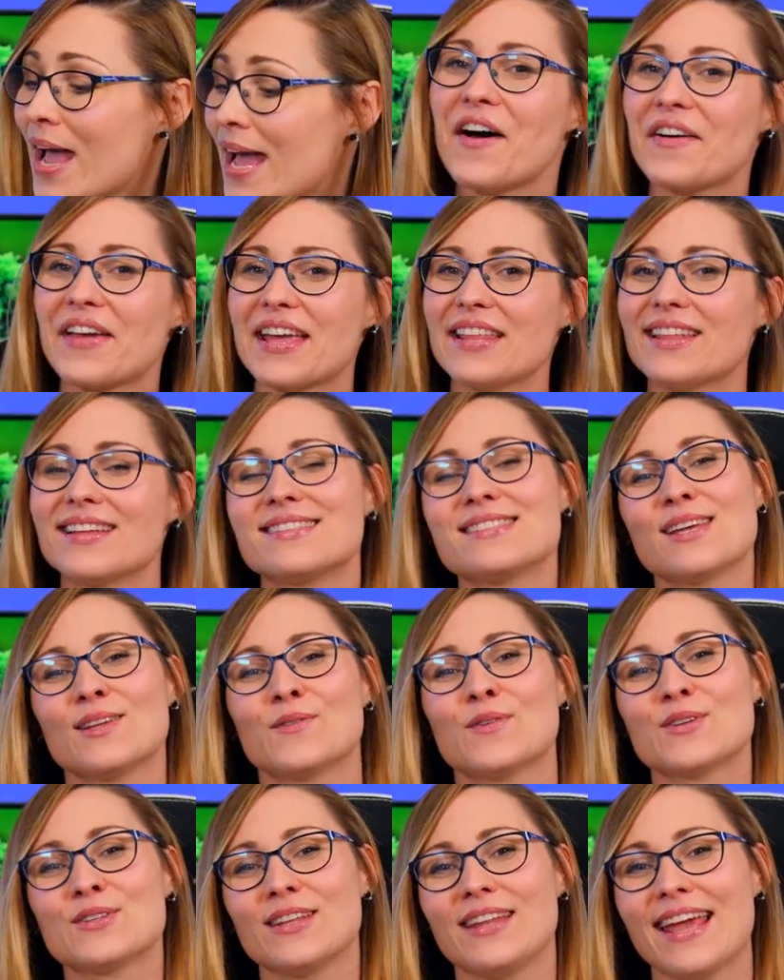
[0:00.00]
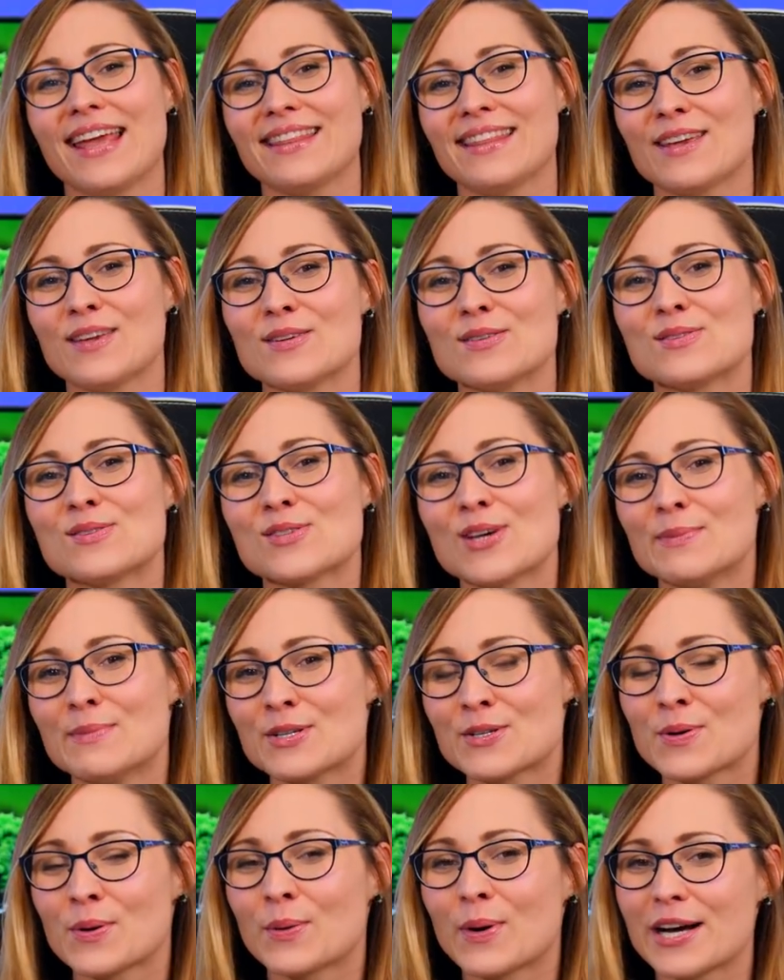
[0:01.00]
Okay, that's it for today. Thank you so
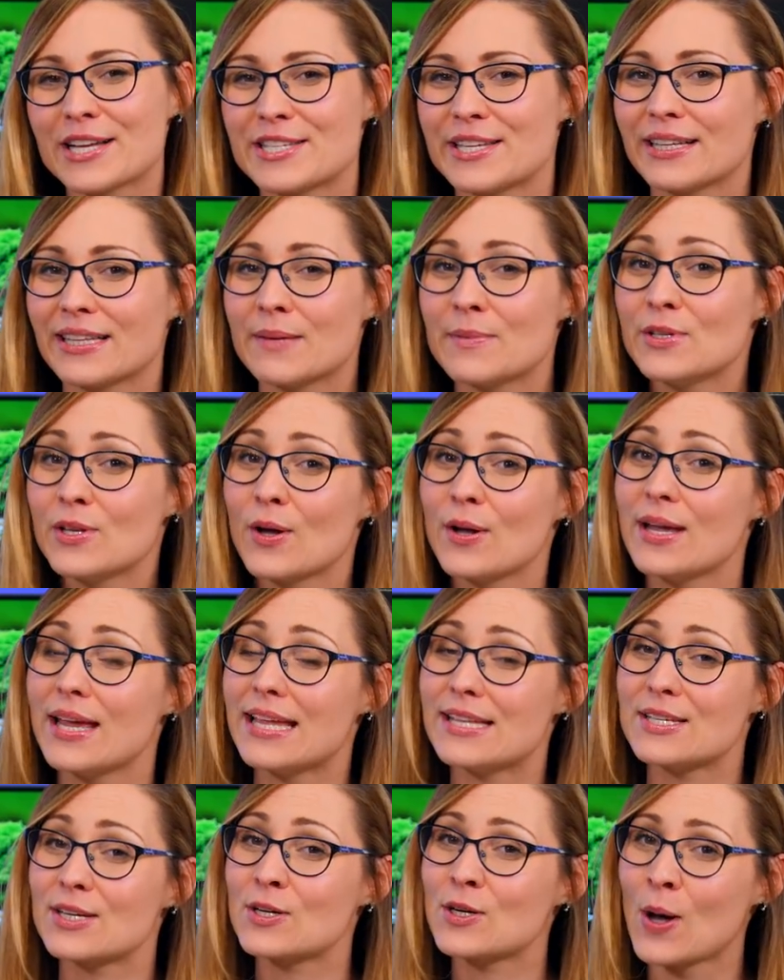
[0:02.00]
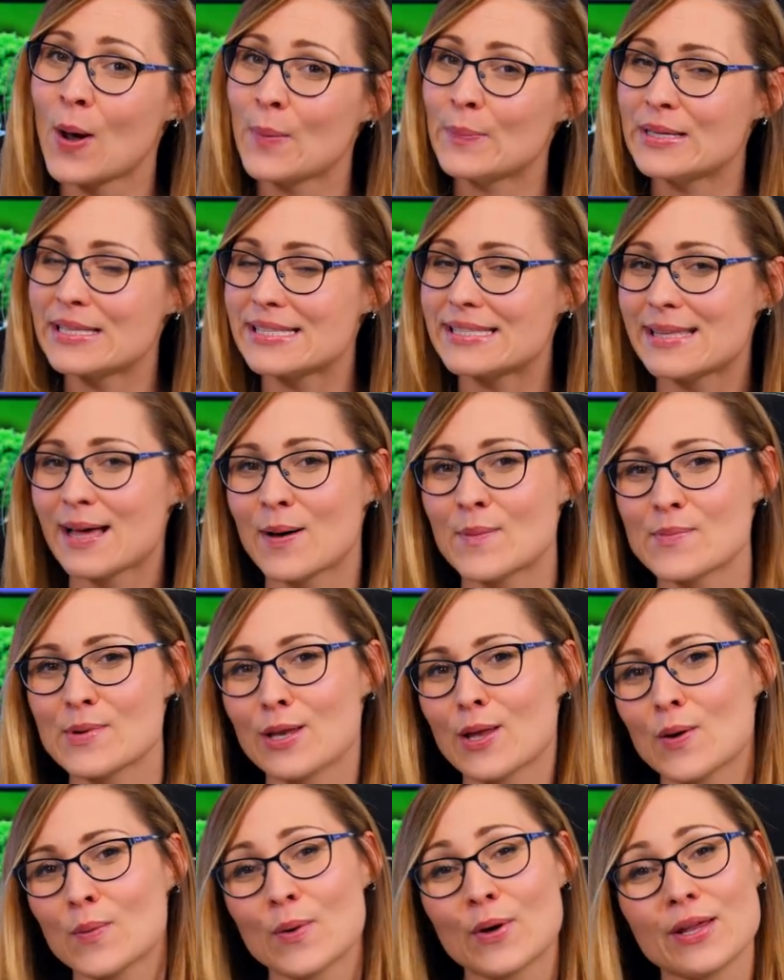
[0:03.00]
much for watching. Let me know in the comments down
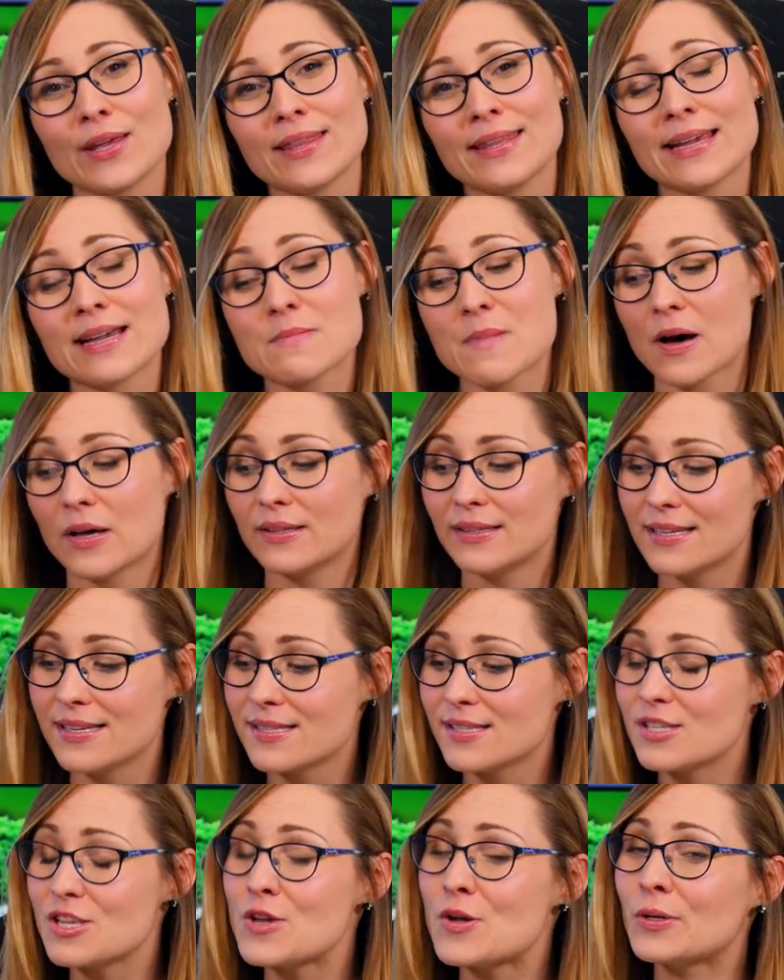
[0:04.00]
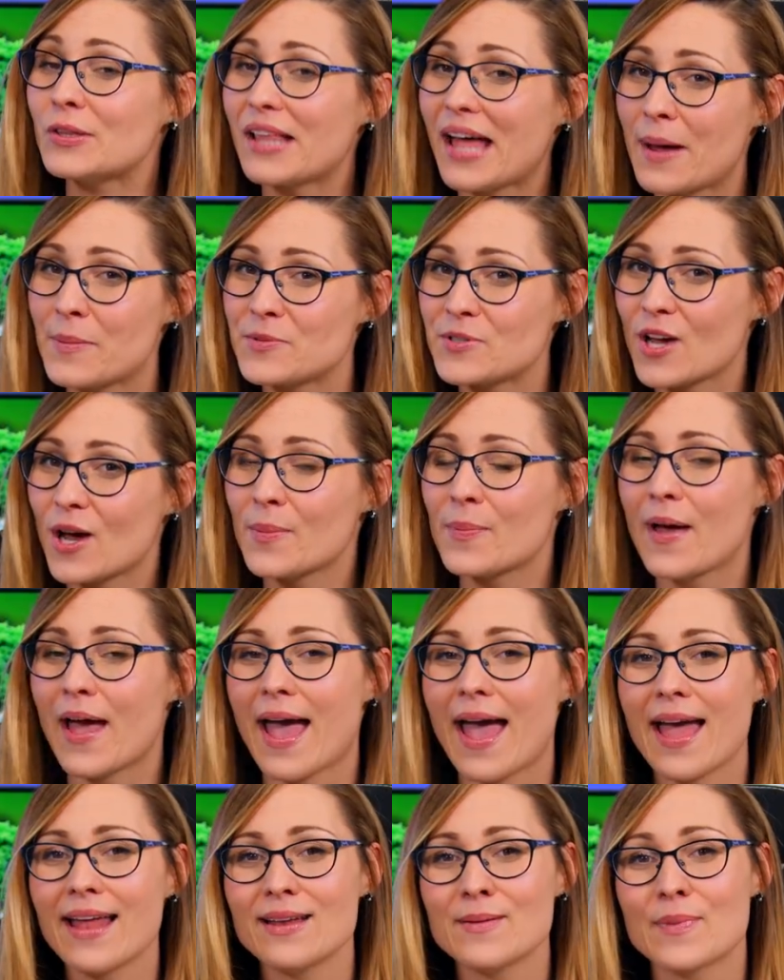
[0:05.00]
below what do you think about this new laptop
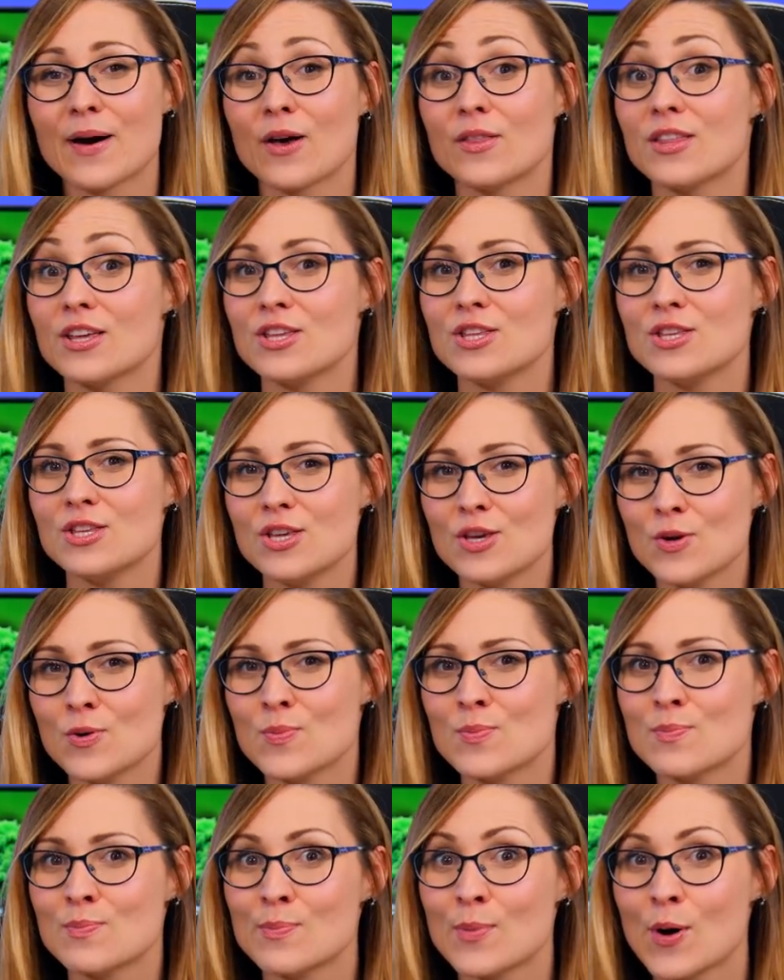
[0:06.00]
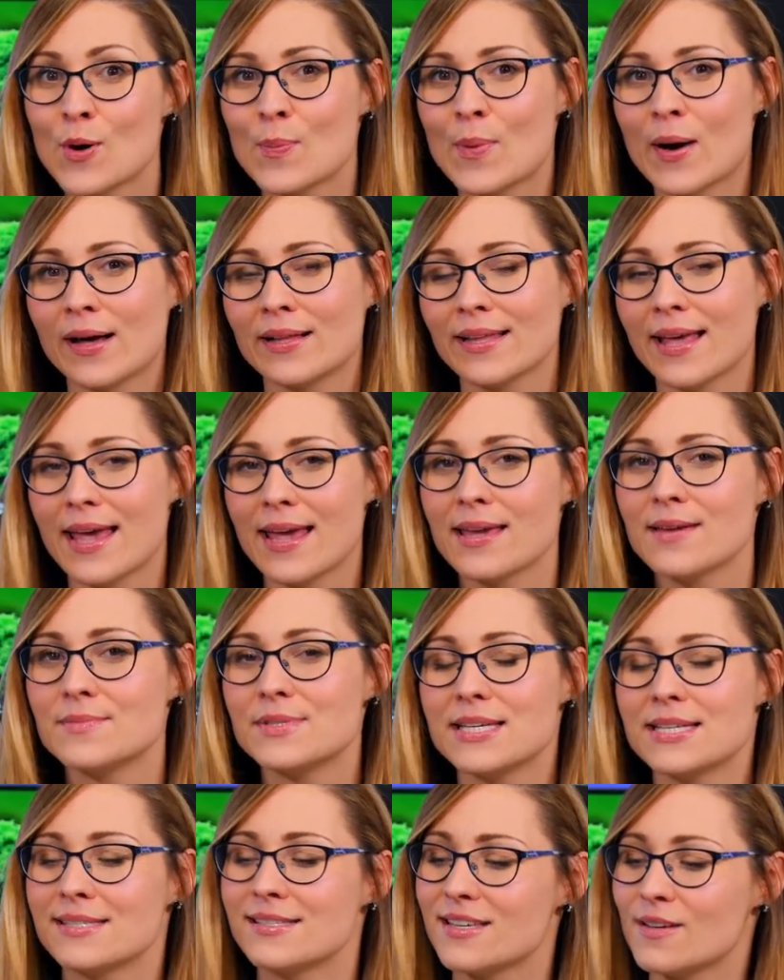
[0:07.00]
and about the new mobile
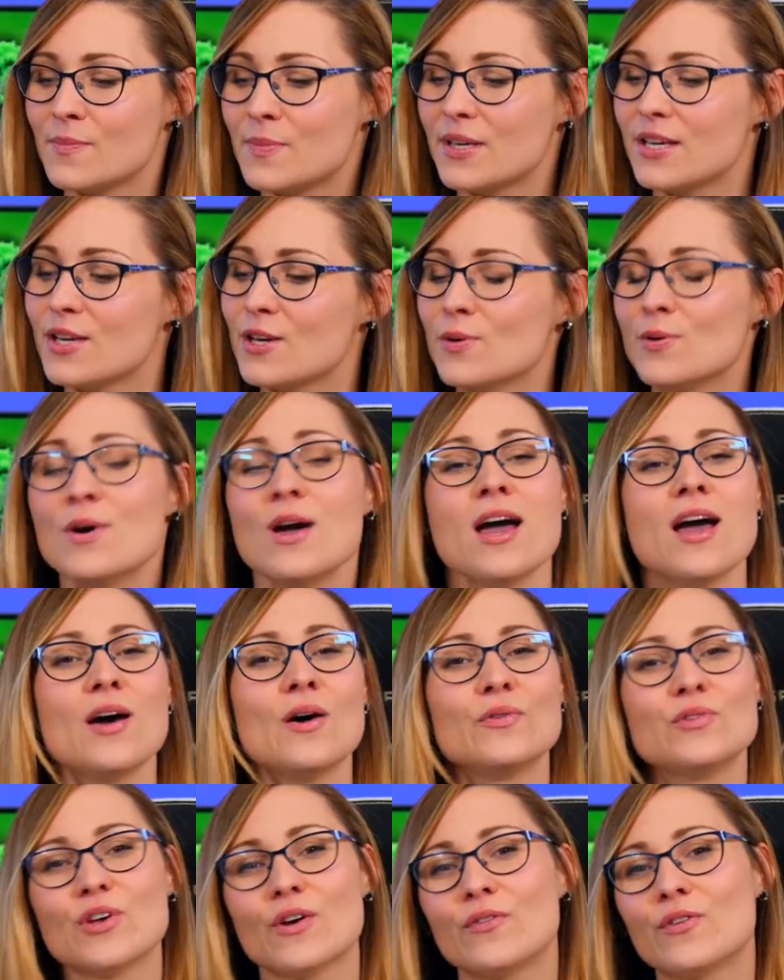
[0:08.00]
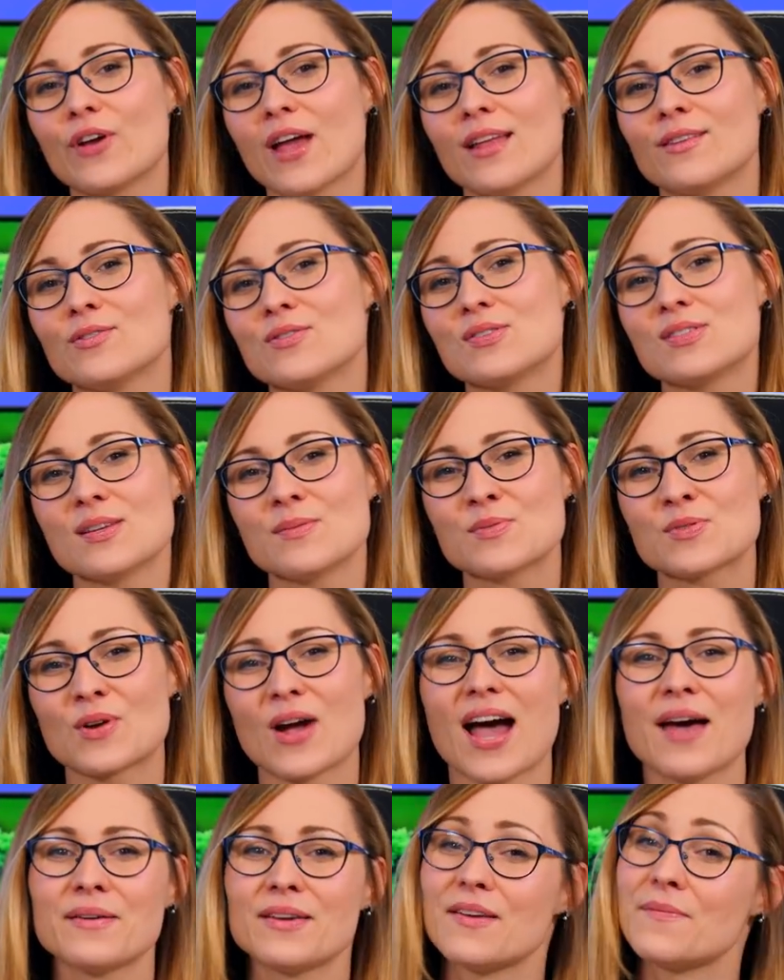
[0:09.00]
AMD CPU. Don't forget to
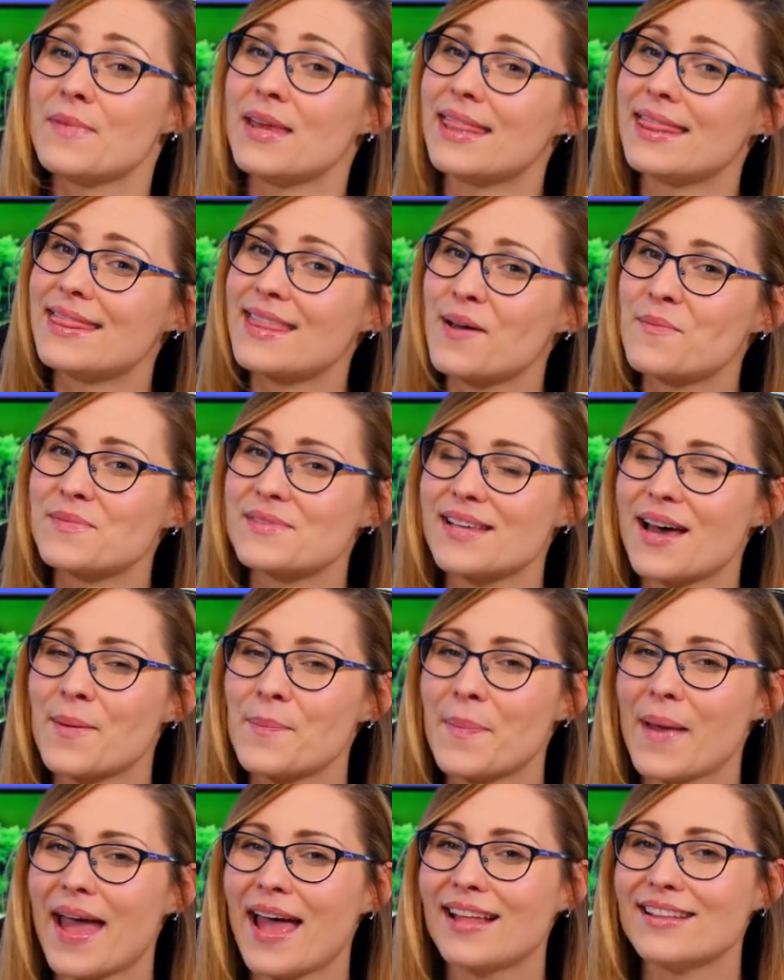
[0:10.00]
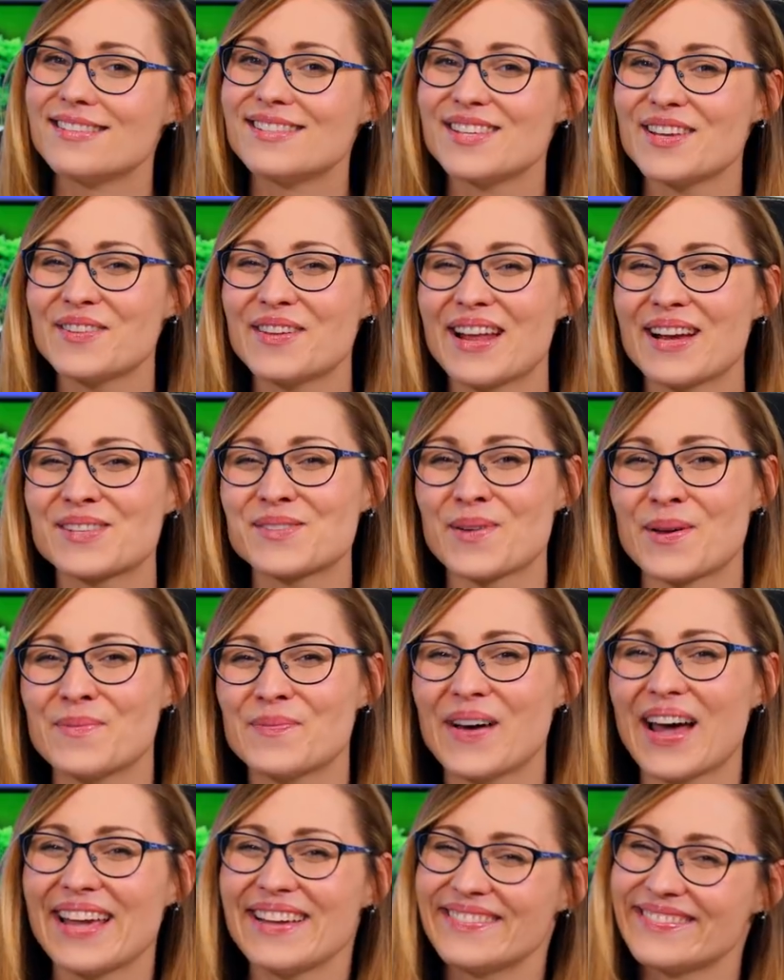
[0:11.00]
subscribe, give me thumbs up, and see you in the next one.
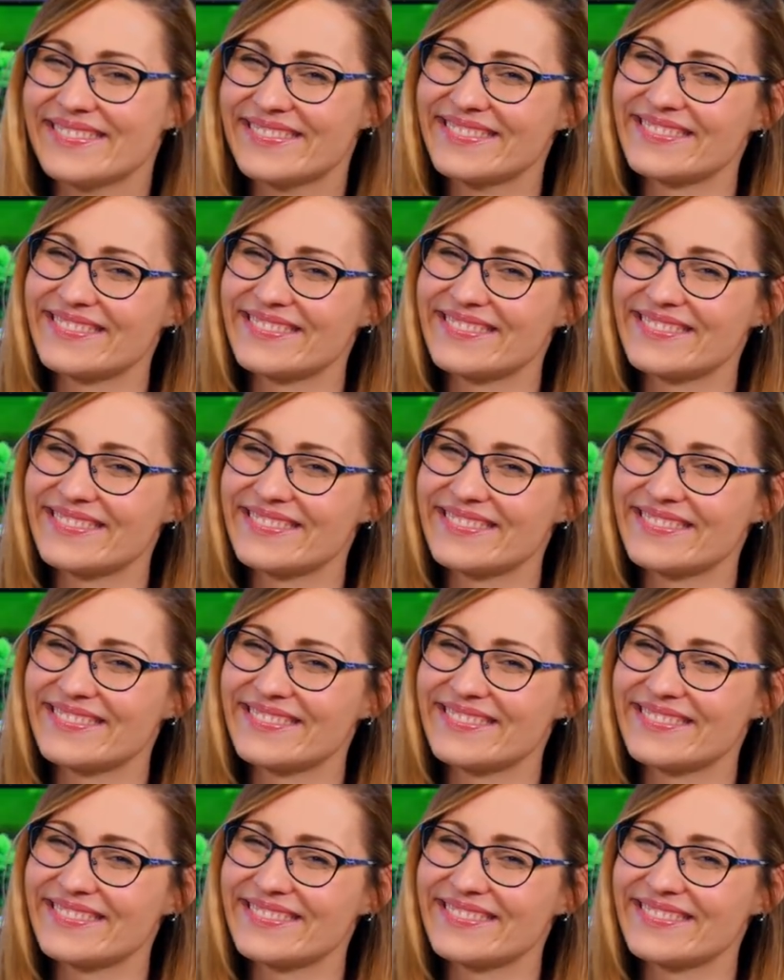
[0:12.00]
Bye!